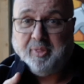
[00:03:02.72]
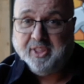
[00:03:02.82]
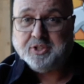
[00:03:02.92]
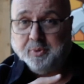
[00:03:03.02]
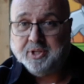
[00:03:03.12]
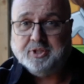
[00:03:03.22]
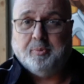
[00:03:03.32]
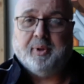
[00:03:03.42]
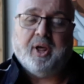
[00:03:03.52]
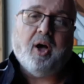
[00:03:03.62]
But this one is
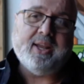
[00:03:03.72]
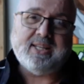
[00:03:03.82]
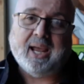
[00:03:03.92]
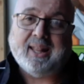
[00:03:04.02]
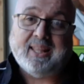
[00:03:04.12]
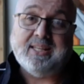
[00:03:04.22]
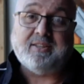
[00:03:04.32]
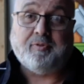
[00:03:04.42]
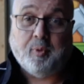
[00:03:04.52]
done by the high-tech adhesive,